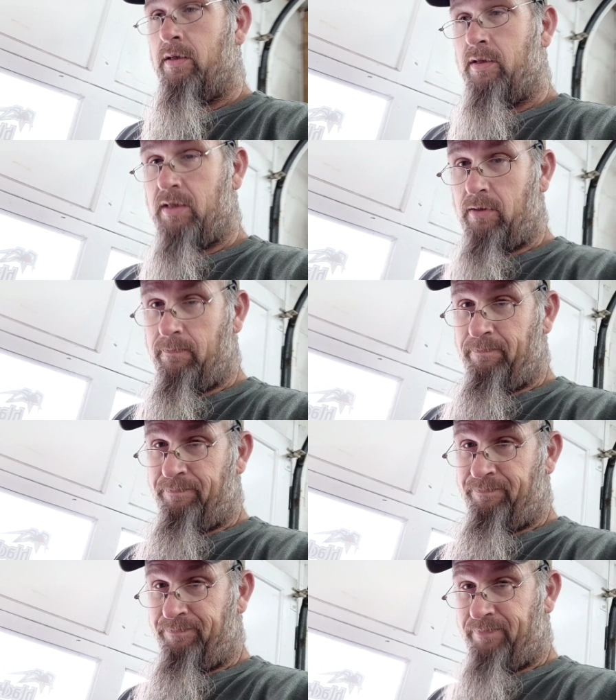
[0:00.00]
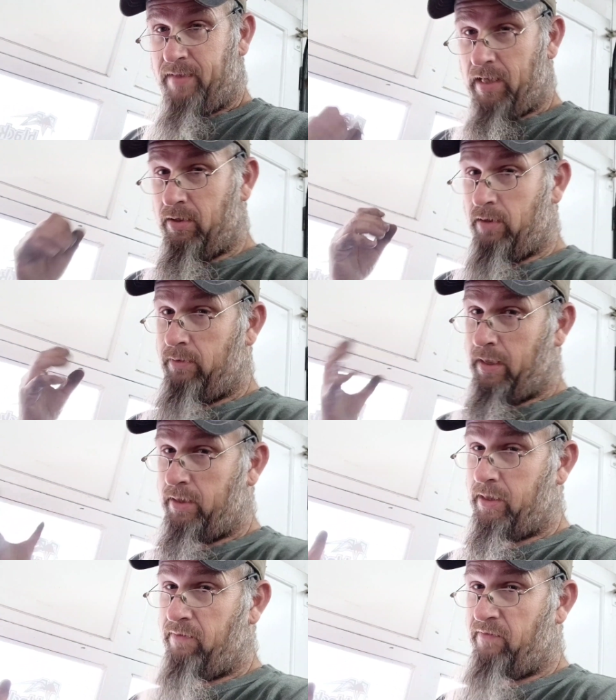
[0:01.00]
So, you know, it
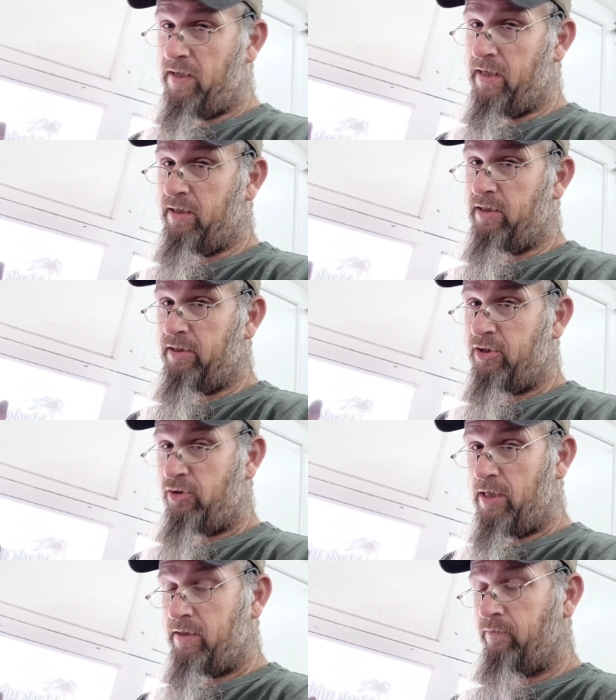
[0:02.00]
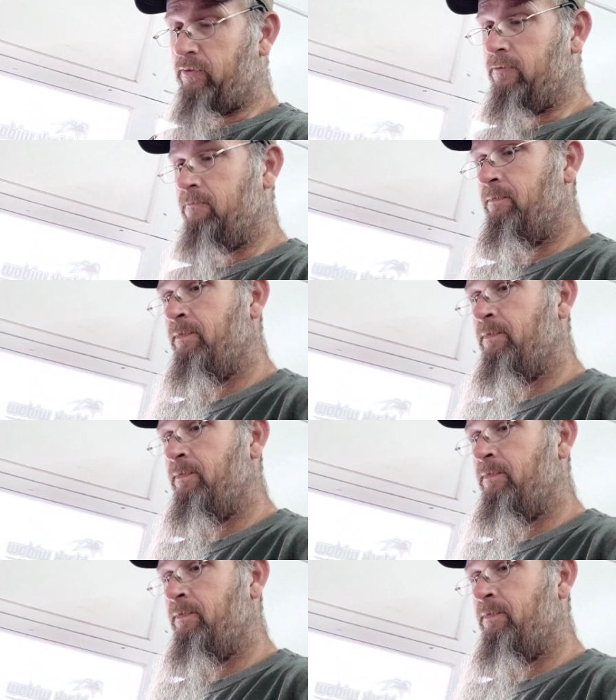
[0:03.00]
can get financially stressful.